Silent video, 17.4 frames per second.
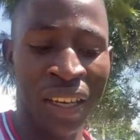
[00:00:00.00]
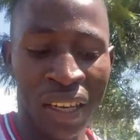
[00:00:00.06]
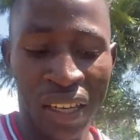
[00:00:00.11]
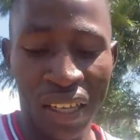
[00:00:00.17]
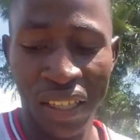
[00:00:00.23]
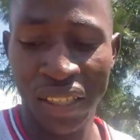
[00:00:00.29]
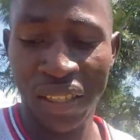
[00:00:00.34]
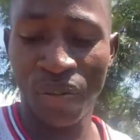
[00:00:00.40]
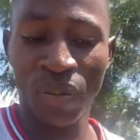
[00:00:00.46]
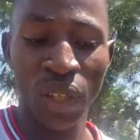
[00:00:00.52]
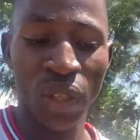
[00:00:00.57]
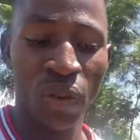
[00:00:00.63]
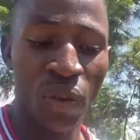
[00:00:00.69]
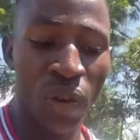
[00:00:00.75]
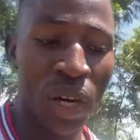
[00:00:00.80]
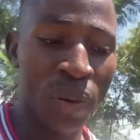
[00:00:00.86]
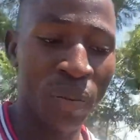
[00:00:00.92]
it's me
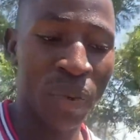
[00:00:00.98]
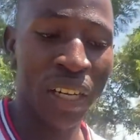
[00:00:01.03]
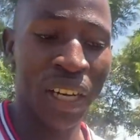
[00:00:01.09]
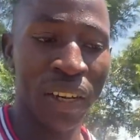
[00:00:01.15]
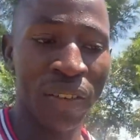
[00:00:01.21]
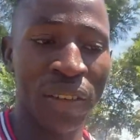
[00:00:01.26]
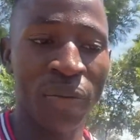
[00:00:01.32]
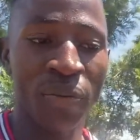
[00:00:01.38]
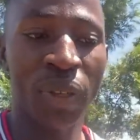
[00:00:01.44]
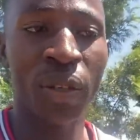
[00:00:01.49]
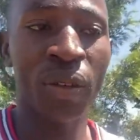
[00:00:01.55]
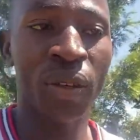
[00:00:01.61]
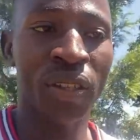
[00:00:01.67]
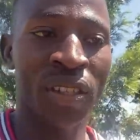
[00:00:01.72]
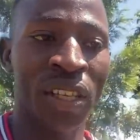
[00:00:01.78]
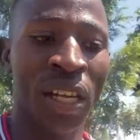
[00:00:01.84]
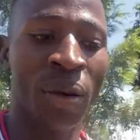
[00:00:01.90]
who I'm carrying,
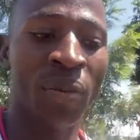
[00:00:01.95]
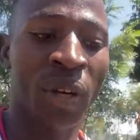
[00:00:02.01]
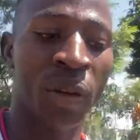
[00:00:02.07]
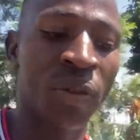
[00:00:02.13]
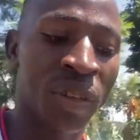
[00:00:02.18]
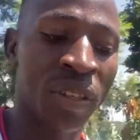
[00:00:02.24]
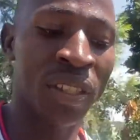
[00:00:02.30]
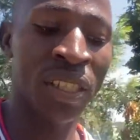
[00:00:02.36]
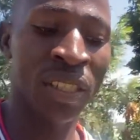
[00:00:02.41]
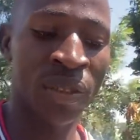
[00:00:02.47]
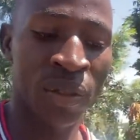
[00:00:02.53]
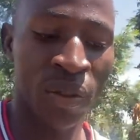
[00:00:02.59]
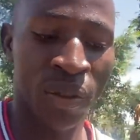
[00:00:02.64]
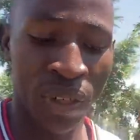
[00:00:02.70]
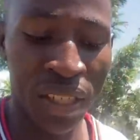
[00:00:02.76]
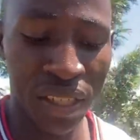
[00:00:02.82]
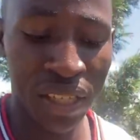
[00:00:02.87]
because I'm a content
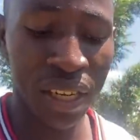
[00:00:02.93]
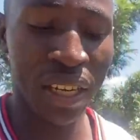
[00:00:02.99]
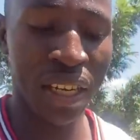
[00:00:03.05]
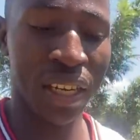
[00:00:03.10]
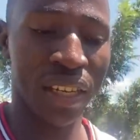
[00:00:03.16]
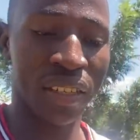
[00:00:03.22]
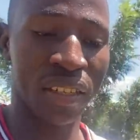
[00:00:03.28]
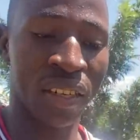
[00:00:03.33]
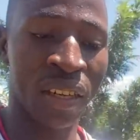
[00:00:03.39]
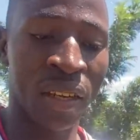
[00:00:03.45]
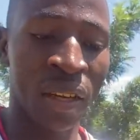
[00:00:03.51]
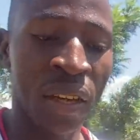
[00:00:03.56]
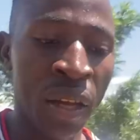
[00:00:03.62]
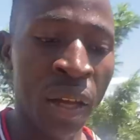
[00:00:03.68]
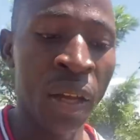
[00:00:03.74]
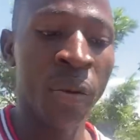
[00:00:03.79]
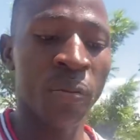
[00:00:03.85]
creator. And
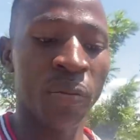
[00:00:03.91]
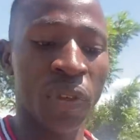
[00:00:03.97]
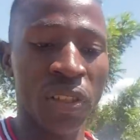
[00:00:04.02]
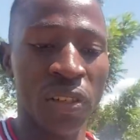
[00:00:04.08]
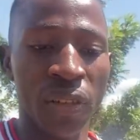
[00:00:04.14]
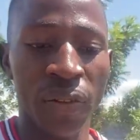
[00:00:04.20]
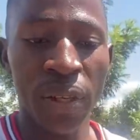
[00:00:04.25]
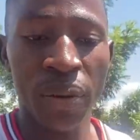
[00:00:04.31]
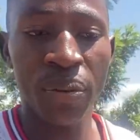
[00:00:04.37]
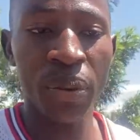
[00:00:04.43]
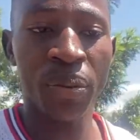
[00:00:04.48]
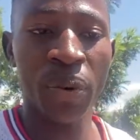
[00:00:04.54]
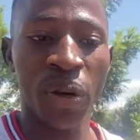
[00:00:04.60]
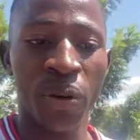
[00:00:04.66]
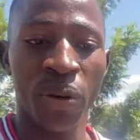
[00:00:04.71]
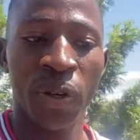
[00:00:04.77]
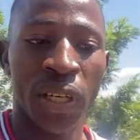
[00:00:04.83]
most of the
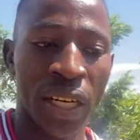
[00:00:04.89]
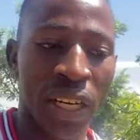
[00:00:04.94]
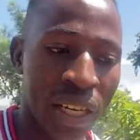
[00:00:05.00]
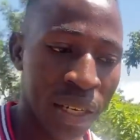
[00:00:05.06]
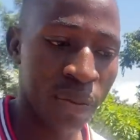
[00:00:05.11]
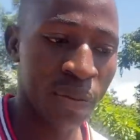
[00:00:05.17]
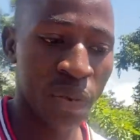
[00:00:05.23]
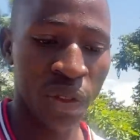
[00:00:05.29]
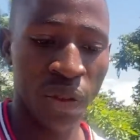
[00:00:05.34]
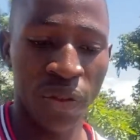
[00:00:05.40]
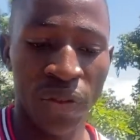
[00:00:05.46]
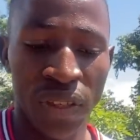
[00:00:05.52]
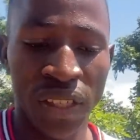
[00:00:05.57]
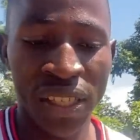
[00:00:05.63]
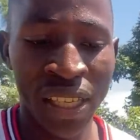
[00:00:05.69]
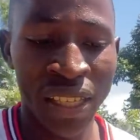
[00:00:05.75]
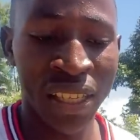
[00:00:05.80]
people who come to
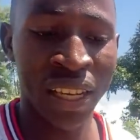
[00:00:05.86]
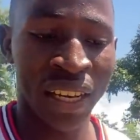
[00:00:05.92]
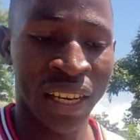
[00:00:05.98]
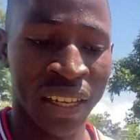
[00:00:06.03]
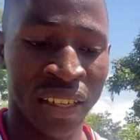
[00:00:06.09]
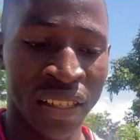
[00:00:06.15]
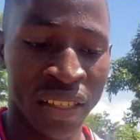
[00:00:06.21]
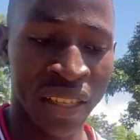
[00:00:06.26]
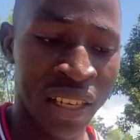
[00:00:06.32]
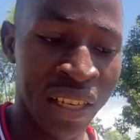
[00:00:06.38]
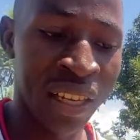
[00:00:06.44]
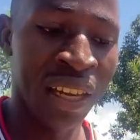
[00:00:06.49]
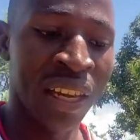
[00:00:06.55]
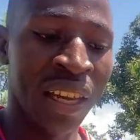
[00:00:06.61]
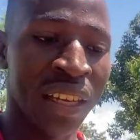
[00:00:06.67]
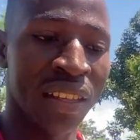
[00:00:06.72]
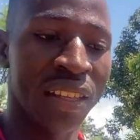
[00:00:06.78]
visit us,
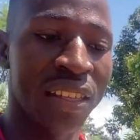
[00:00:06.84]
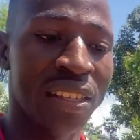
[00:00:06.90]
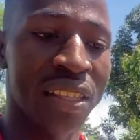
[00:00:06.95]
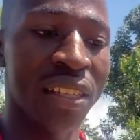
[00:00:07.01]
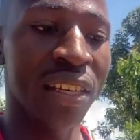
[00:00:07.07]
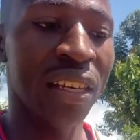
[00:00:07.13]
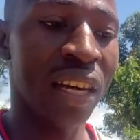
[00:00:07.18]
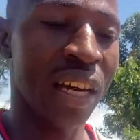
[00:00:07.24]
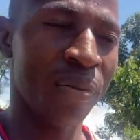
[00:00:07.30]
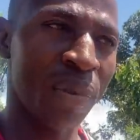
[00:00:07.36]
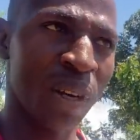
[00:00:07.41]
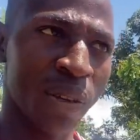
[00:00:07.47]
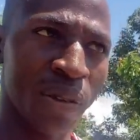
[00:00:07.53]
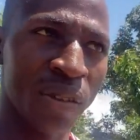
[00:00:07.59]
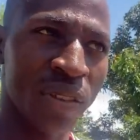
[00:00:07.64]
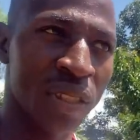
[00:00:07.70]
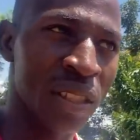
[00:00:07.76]
they say, I'm a
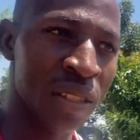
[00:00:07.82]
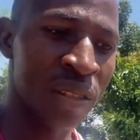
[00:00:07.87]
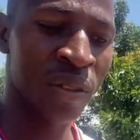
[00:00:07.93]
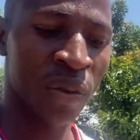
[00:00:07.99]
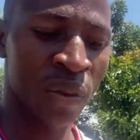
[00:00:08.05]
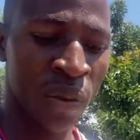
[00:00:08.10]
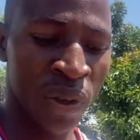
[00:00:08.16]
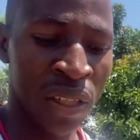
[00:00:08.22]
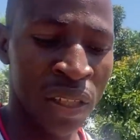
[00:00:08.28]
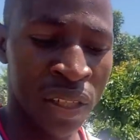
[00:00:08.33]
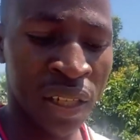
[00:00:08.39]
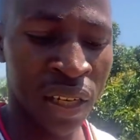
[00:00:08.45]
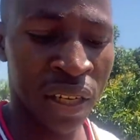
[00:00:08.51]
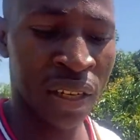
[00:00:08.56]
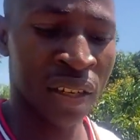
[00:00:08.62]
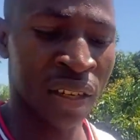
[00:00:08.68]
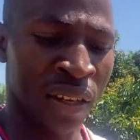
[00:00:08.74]
content
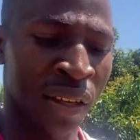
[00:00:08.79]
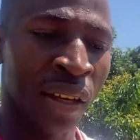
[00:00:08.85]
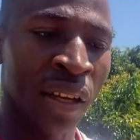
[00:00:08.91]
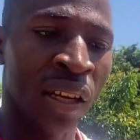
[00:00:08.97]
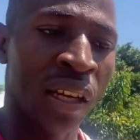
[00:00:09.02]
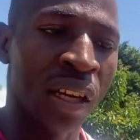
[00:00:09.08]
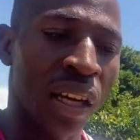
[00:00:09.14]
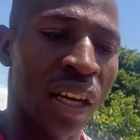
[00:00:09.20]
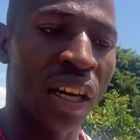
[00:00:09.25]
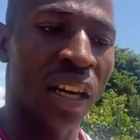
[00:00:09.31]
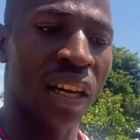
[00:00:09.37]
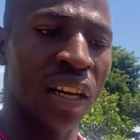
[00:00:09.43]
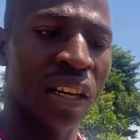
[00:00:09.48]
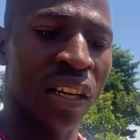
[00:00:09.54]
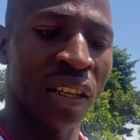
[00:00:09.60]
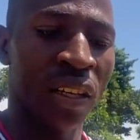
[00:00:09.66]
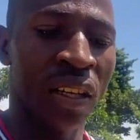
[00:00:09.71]
creator.
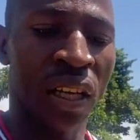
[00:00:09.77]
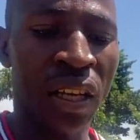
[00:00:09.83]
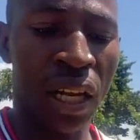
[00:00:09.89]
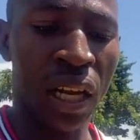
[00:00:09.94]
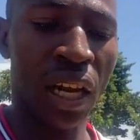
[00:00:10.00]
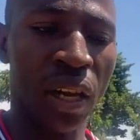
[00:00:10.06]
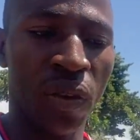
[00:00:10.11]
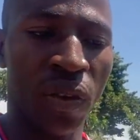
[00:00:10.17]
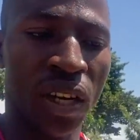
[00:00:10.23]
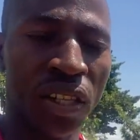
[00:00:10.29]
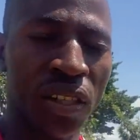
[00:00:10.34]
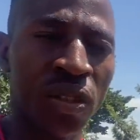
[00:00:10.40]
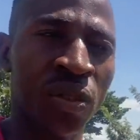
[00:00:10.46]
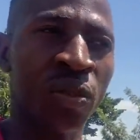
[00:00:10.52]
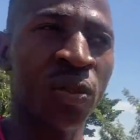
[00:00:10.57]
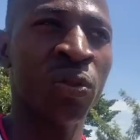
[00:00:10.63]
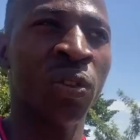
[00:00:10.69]
I want
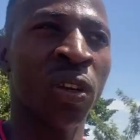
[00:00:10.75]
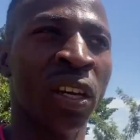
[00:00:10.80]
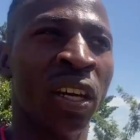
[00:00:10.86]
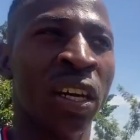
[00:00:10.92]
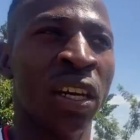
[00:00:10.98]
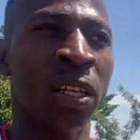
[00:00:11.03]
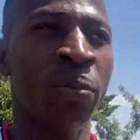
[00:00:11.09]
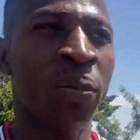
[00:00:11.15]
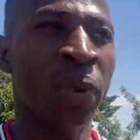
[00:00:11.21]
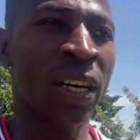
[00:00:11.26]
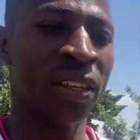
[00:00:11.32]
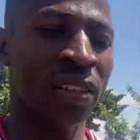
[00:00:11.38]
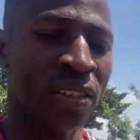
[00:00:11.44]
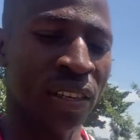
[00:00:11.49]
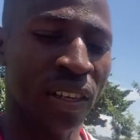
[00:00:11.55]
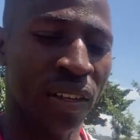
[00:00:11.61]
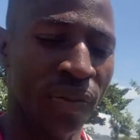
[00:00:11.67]
you to help
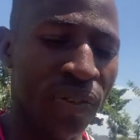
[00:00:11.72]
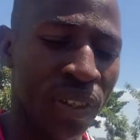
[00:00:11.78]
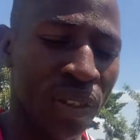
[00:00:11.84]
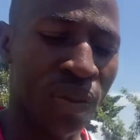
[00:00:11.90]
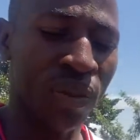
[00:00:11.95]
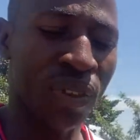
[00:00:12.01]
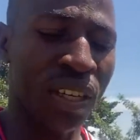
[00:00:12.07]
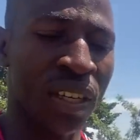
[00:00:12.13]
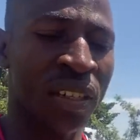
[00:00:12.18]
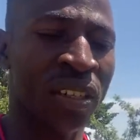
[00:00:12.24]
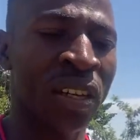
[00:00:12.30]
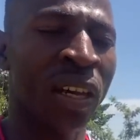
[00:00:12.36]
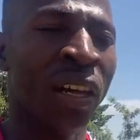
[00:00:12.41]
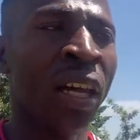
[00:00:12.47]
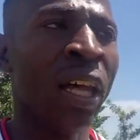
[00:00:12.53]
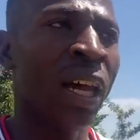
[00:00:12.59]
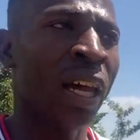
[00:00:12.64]
us, Davy, to get
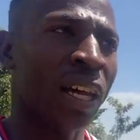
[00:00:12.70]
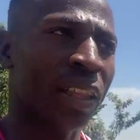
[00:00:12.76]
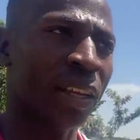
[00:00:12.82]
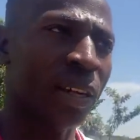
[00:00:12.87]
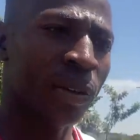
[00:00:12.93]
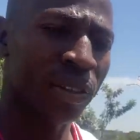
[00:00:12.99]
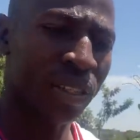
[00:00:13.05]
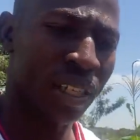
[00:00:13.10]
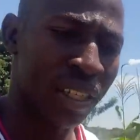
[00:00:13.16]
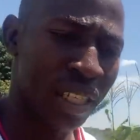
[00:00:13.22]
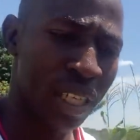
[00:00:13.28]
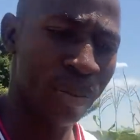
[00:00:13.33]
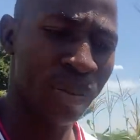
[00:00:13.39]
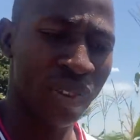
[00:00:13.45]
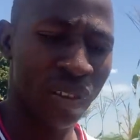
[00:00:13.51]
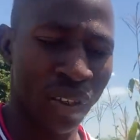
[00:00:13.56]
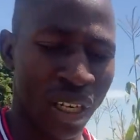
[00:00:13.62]
1,000
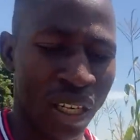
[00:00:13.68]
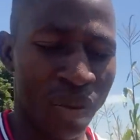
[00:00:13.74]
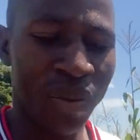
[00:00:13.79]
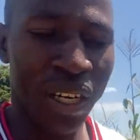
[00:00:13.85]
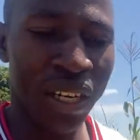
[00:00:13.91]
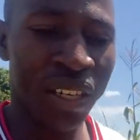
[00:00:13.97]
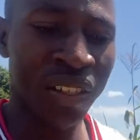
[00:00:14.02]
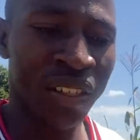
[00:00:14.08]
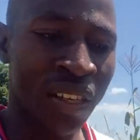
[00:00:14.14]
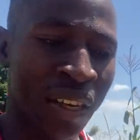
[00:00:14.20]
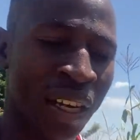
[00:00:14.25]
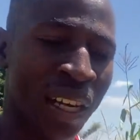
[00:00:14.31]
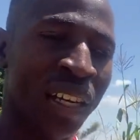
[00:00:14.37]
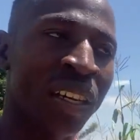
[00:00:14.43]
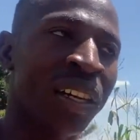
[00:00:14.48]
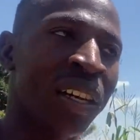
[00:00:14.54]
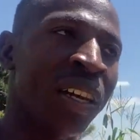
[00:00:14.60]
subscribers.
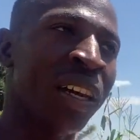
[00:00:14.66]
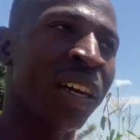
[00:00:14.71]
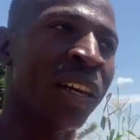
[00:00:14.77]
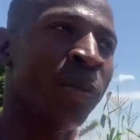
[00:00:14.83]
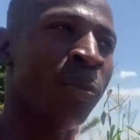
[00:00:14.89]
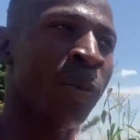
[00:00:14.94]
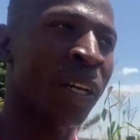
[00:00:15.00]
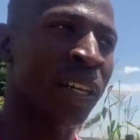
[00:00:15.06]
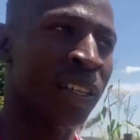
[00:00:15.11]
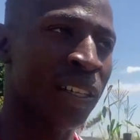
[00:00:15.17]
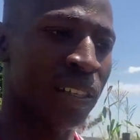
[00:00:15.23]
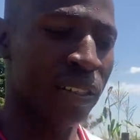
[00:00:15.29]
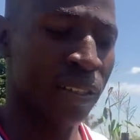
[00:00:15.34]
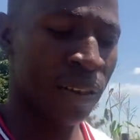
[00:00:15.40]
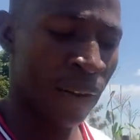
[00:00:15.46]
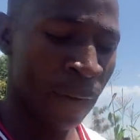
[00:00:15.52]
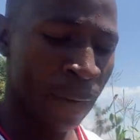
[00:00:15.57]
Kindly help us